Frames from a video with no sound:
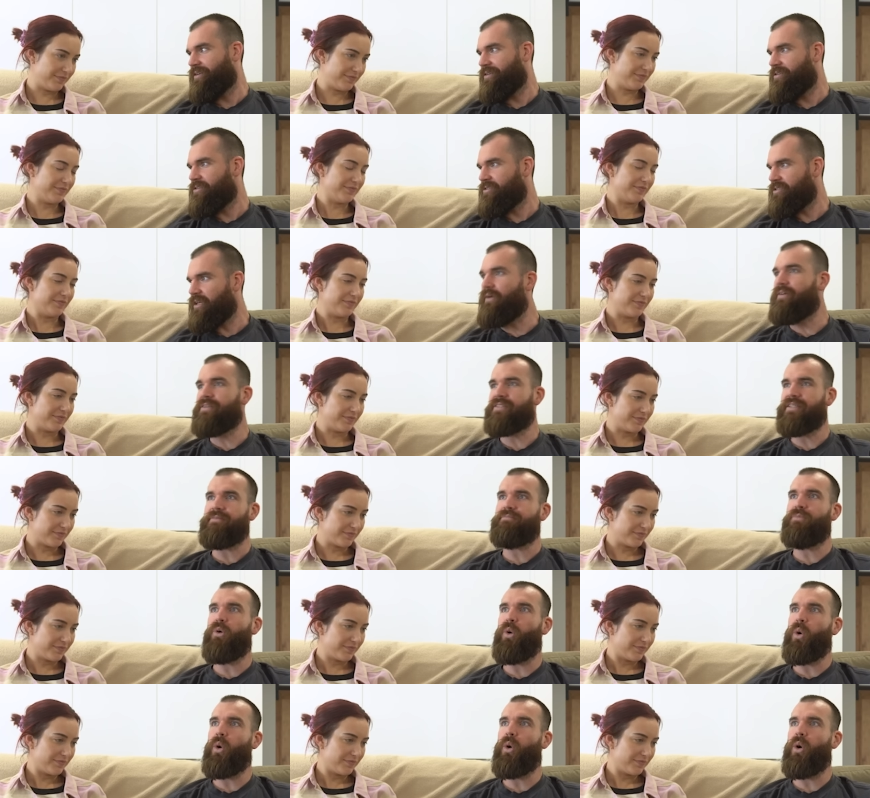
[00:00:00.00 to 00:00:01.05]
Speaker 1: Mm. So is it
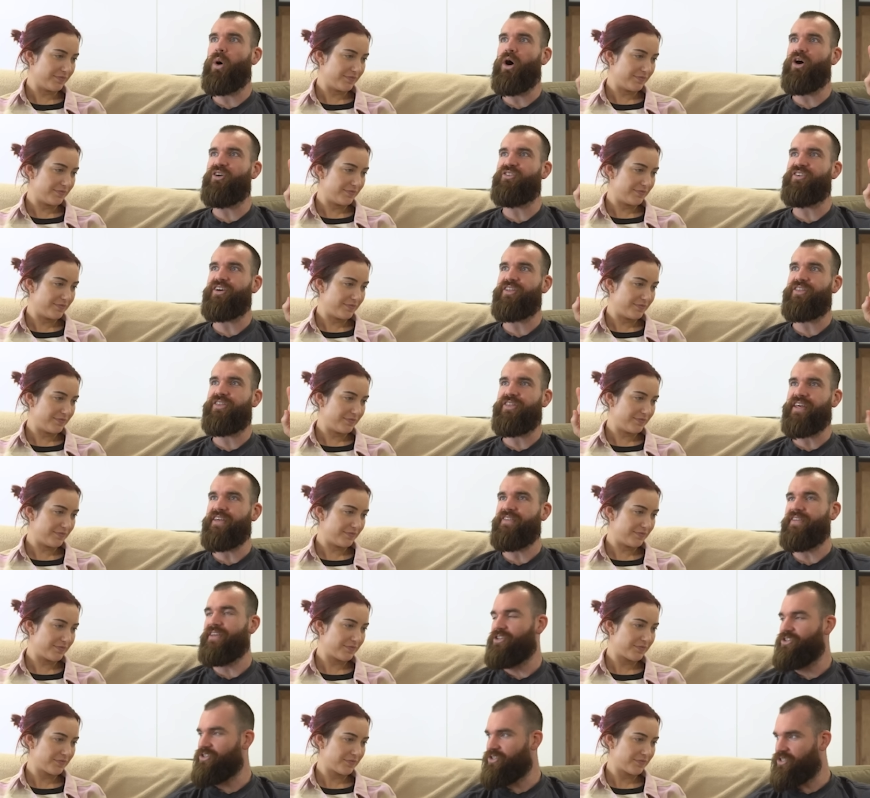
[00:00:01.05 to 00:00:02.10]
more of a thing
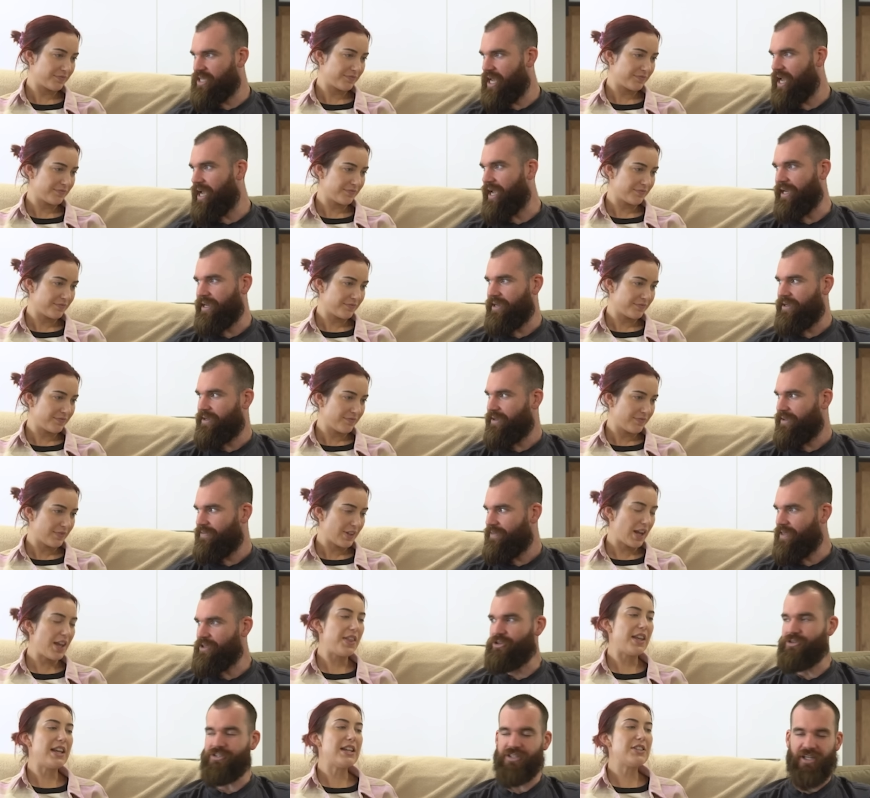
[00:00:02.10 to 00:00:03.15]
that you say?
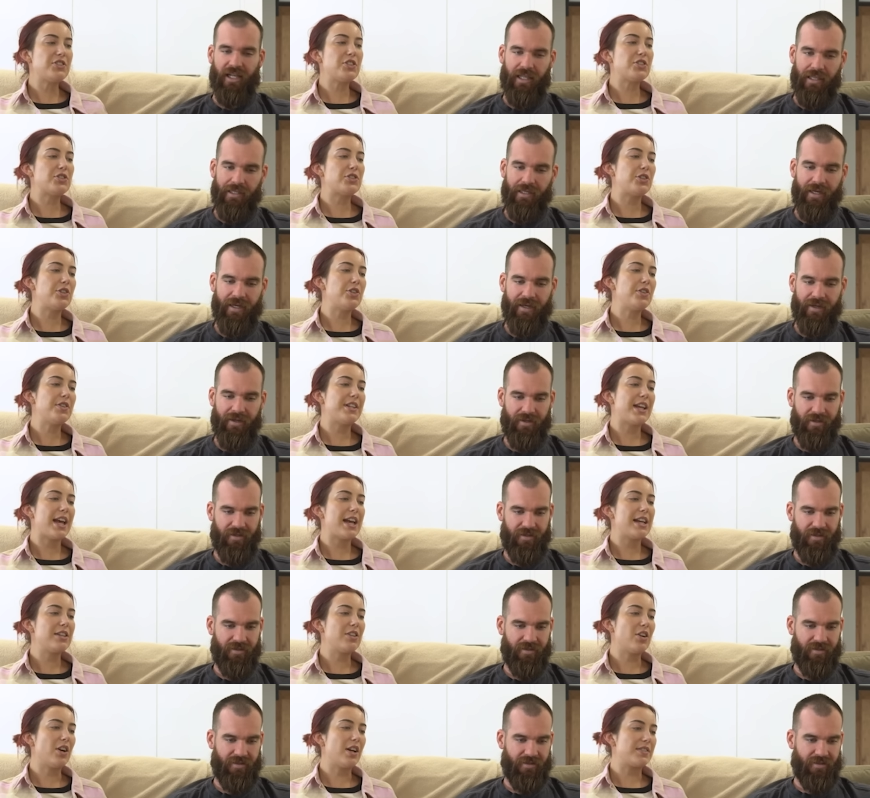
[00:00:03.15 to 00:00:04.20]
That are you these declare? just two
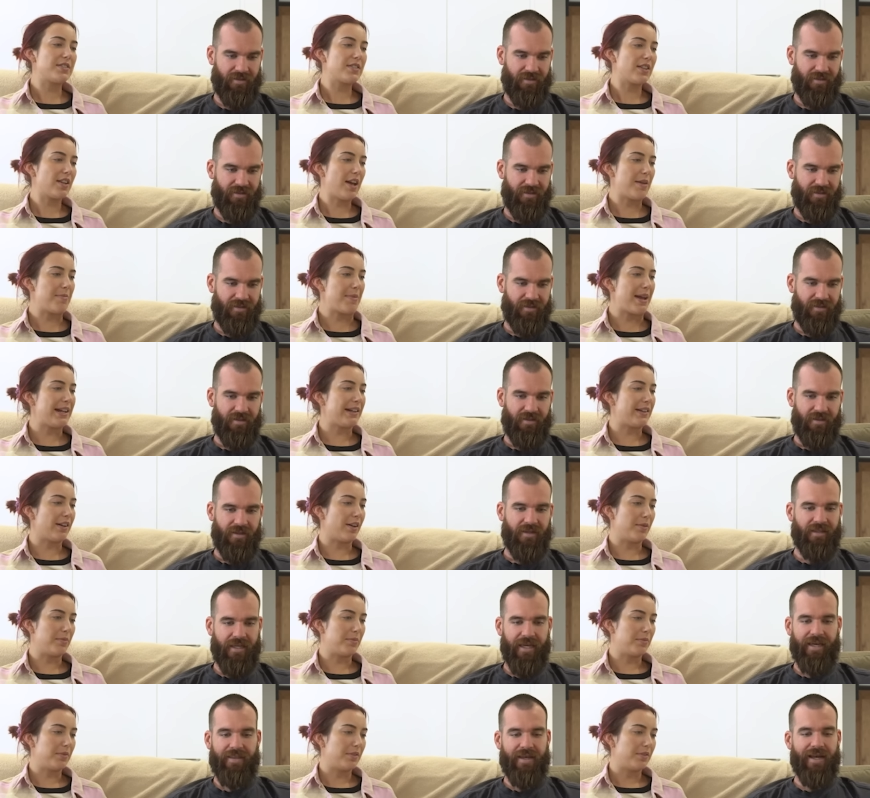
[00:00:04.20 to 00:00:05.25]
Speaker 2: gay guys that like makeup?
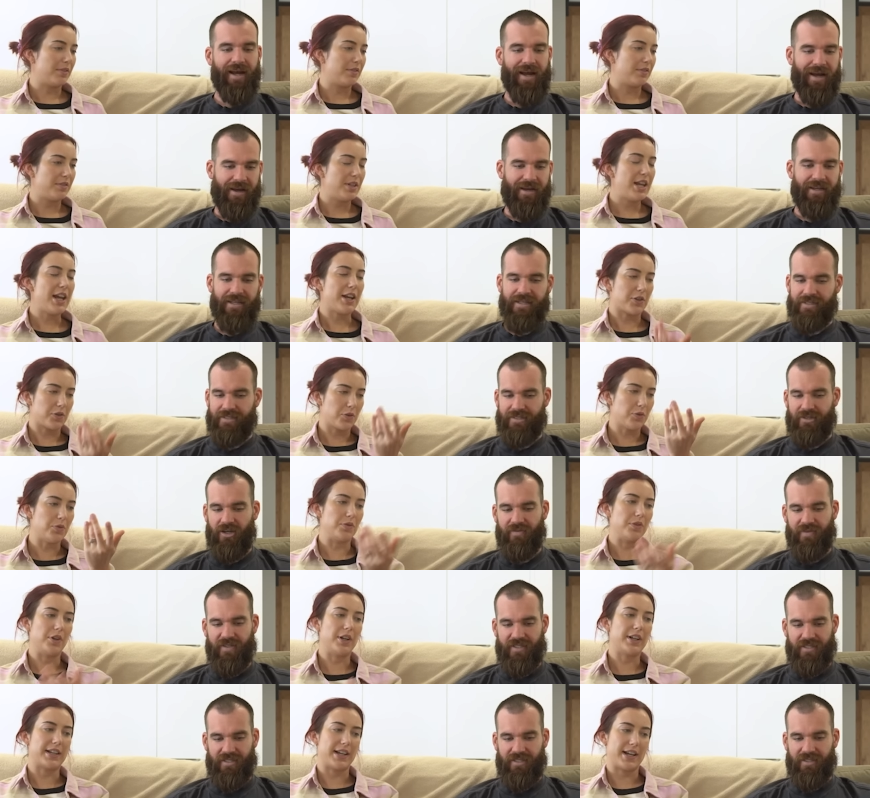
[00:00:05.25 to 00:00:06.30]
Yeah, they are. Yeah, yes, cool.
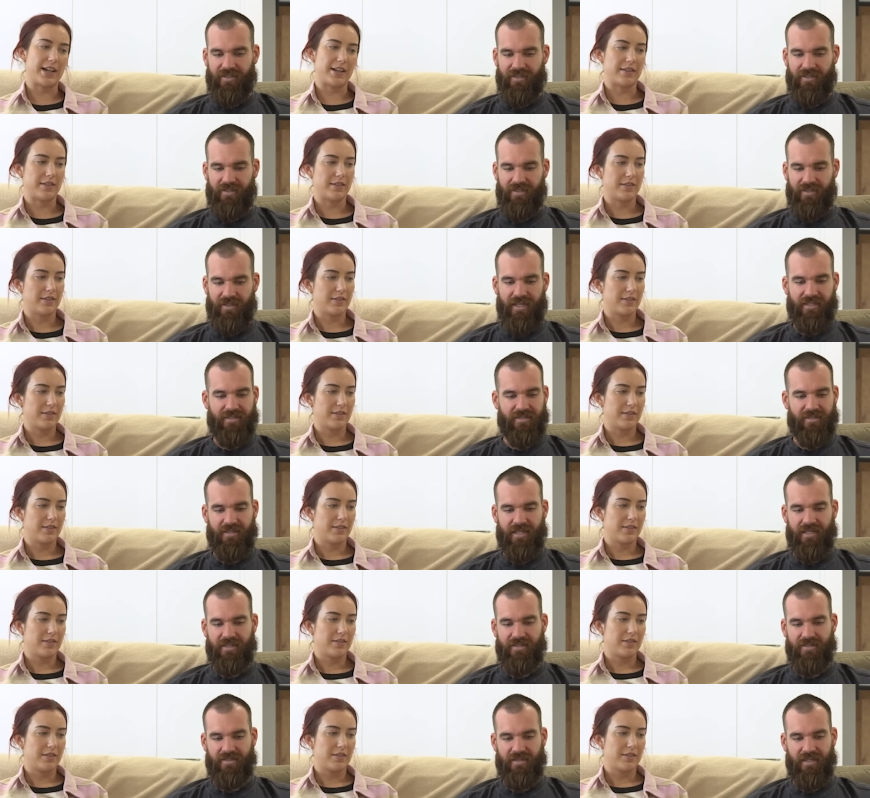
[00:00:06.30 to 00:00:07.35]
obviously. Okay.
Speaker 1: It's
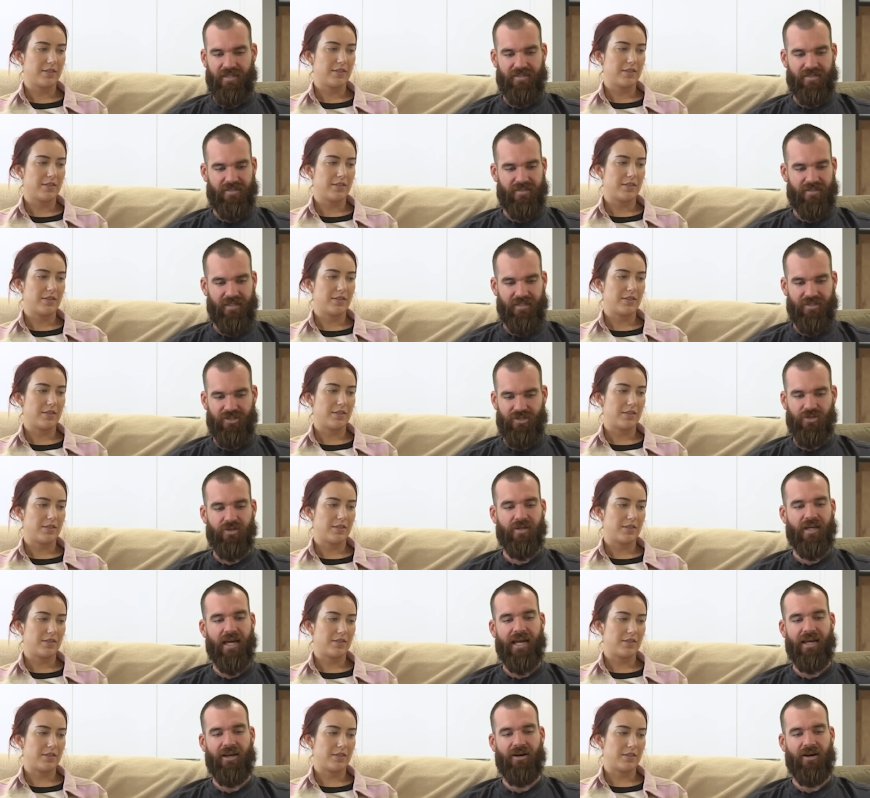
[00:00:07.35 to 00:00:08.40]
it's it's it's two
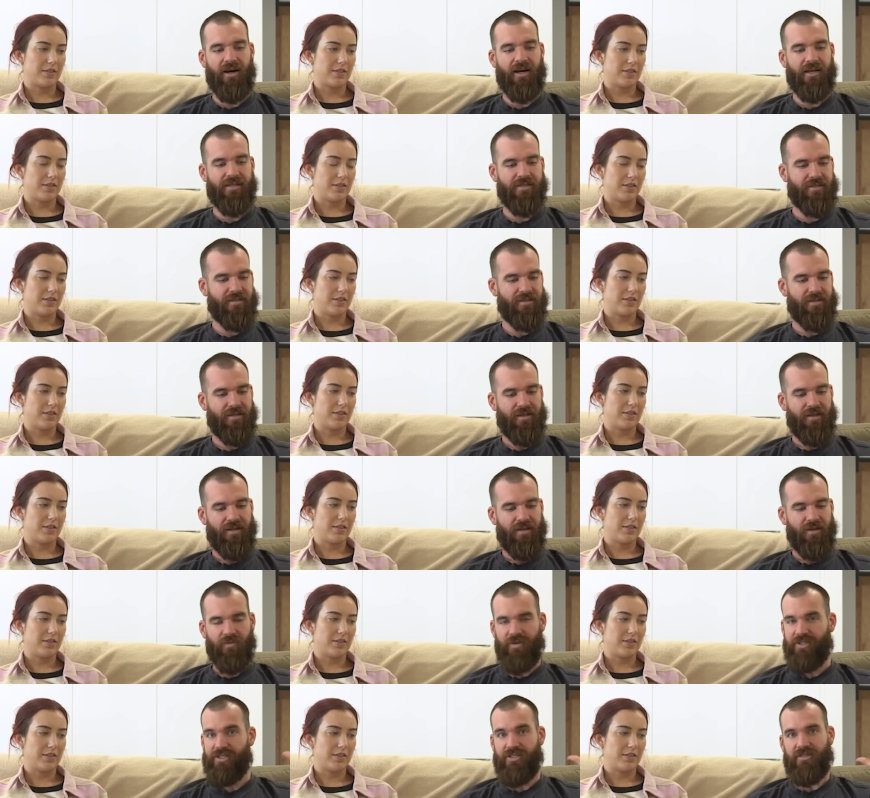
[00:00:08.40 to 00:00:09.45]
gay guys,
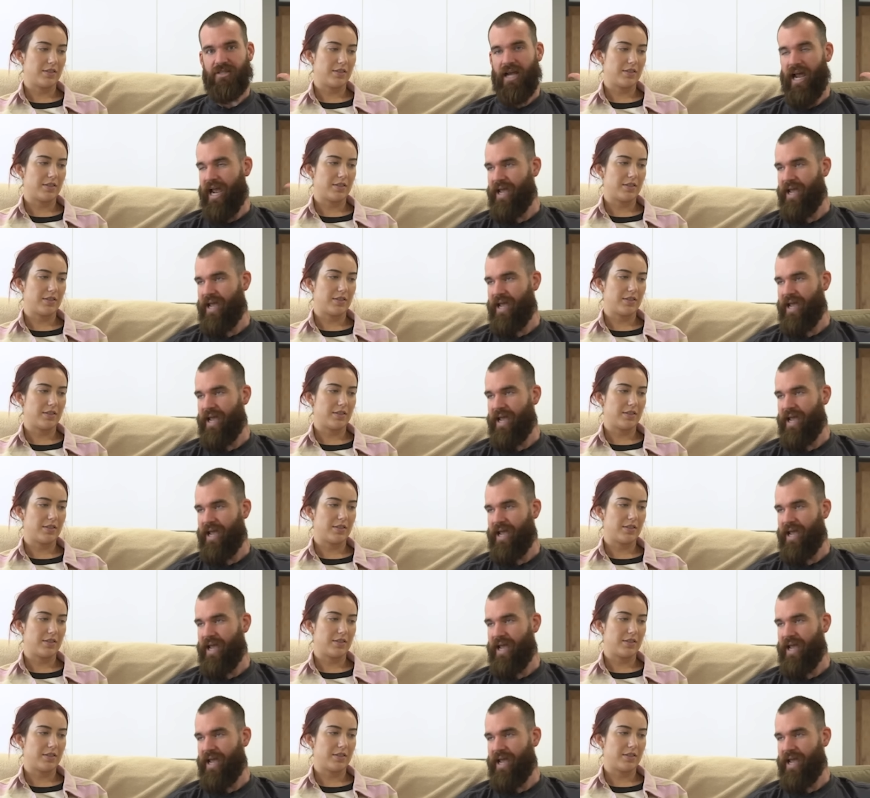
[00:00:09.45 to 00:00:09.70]
which is